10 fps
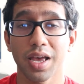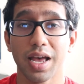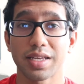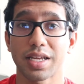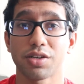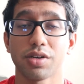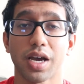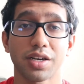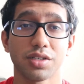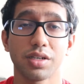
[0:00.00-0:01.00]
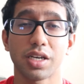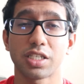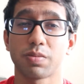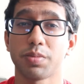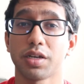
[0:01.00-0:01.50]
is that you actually get
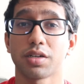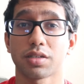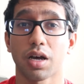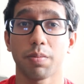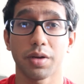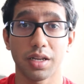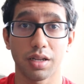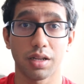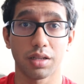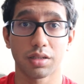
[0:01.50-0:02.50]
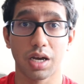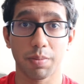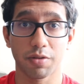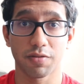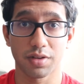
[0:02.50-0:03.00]
speakers up in
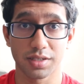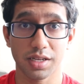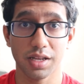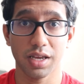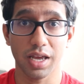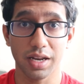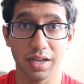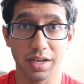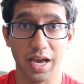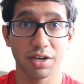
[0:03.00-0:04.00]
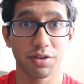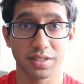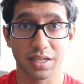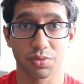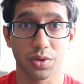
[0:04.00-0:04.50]
top of the ceiling and in the
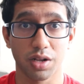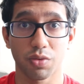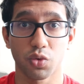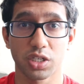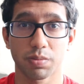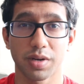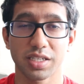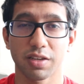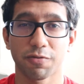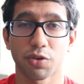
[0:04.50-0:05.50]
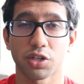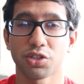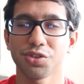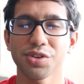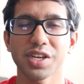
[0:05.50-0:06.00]
headrest as well, which makes it for a
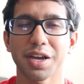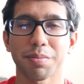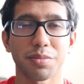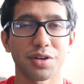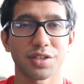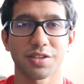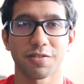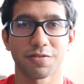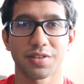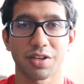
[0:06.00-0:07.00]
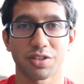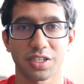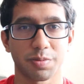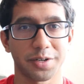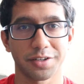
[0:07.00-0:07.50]
truly immersive sound
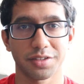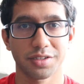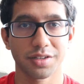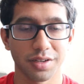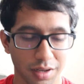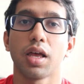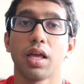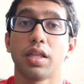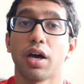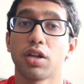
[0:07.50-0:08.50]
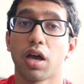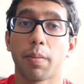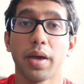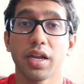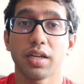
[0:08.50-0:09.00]
experience. Now, the
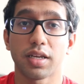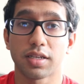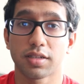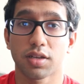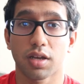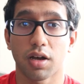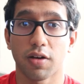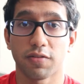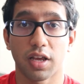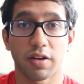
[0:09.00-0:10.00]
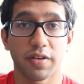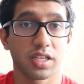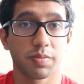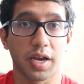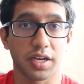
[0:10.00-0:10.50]
amenities of the
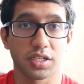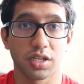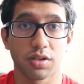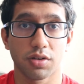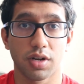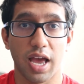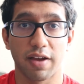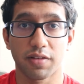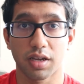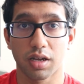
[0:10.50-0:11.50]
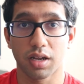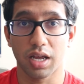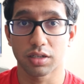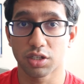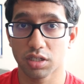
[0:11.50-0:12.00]
advanced package include having
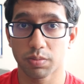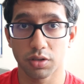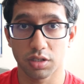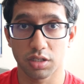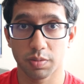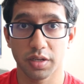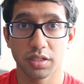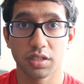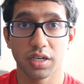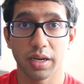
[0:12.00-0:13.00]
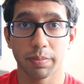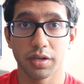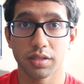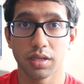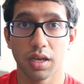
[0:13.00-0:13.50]
adjustable suspension
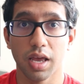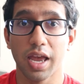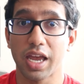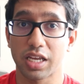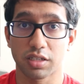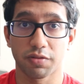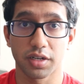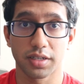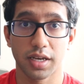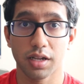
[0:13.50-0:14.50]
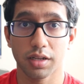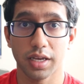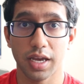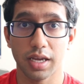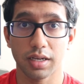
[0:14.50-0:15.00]
dampers, hands-free
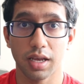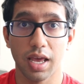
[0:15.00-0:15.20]
tailgate,